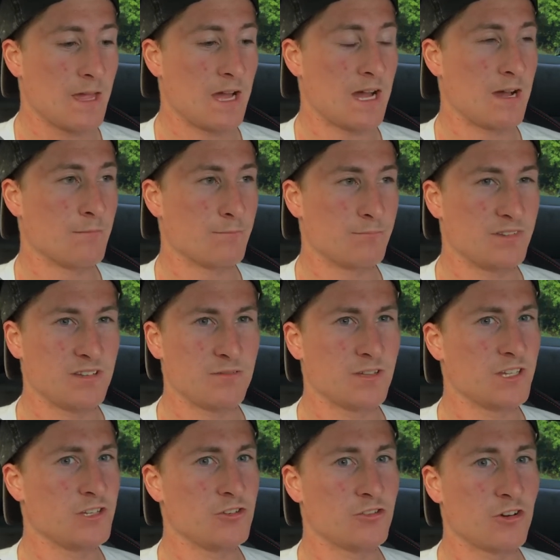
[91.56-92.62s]

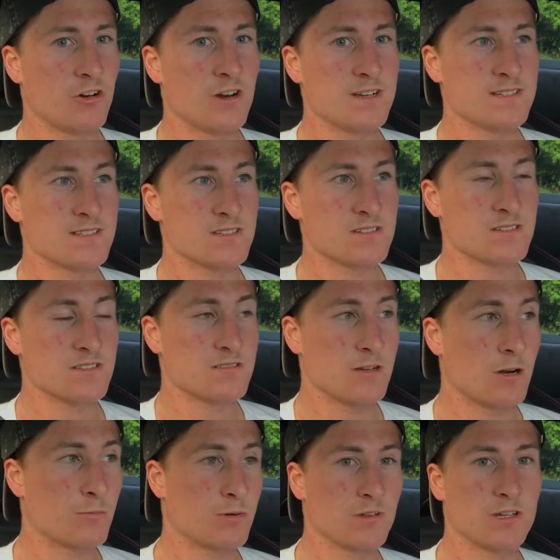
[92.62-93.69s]
definitely new tyres, because
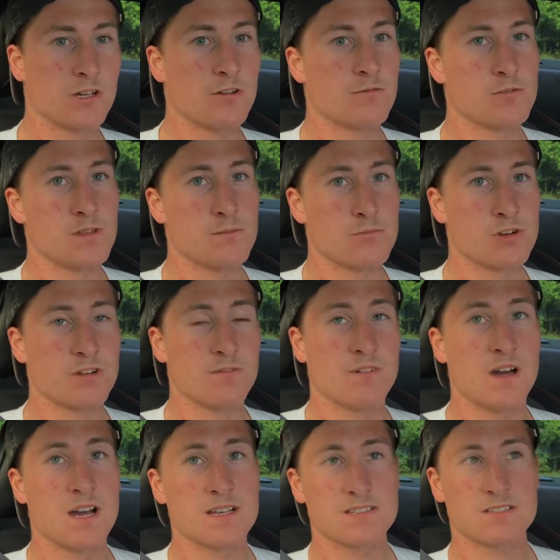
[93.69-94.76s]
I'll probably go through them pretty
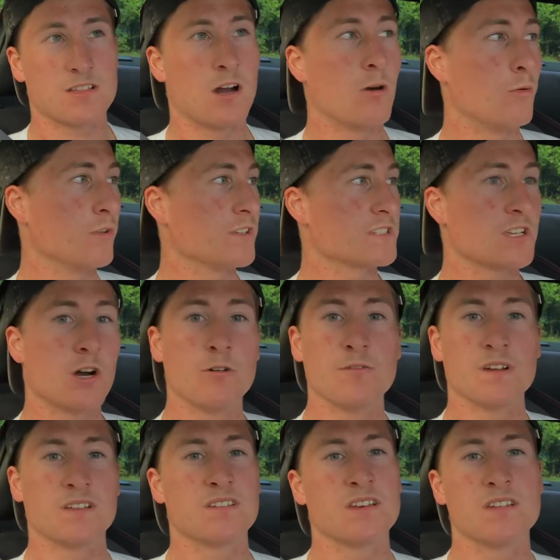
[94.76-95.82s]
fast. I want this whole
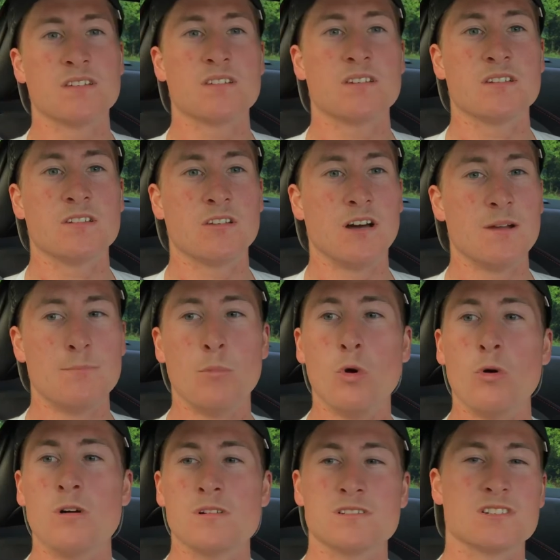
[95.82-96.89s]
thing tinted, like,
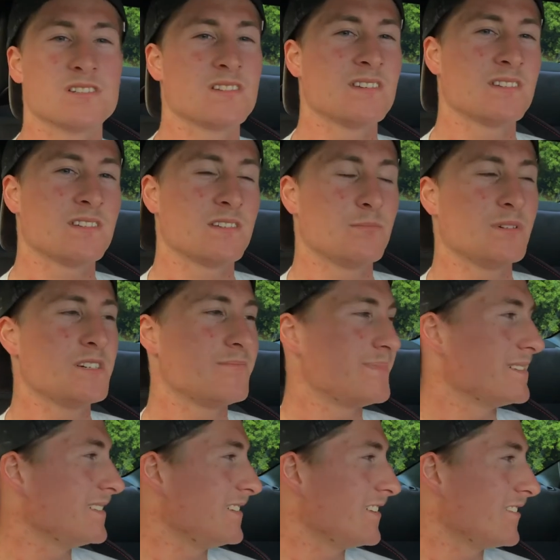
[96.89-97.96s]
more. So it's tinted a bit,
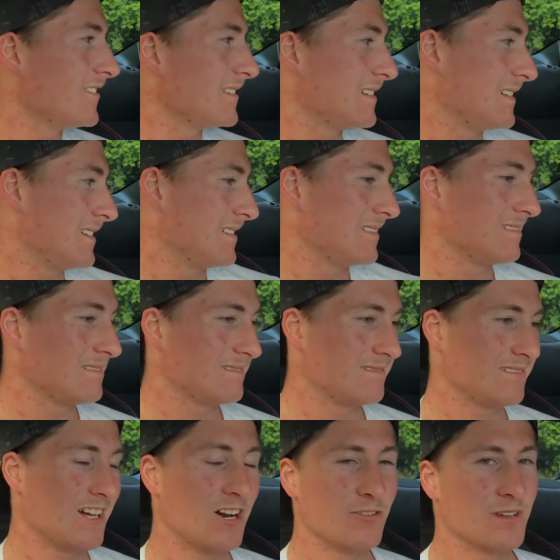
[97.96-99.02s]
but, you know,
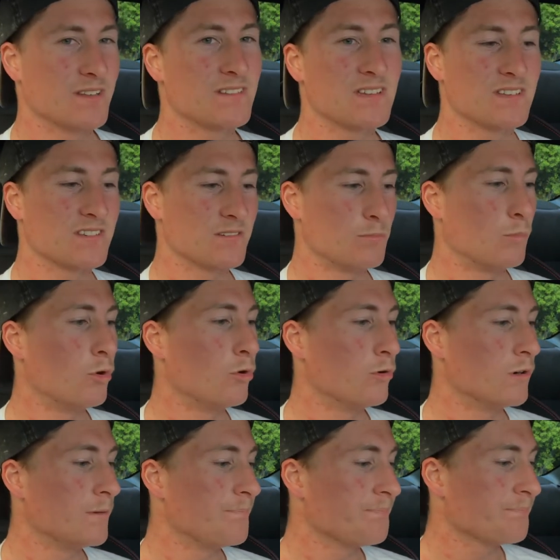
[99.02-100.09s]
I'll get it tinted
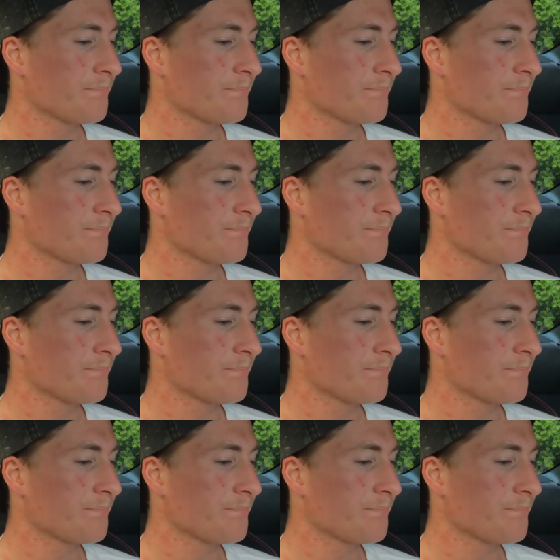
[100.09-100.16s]
more.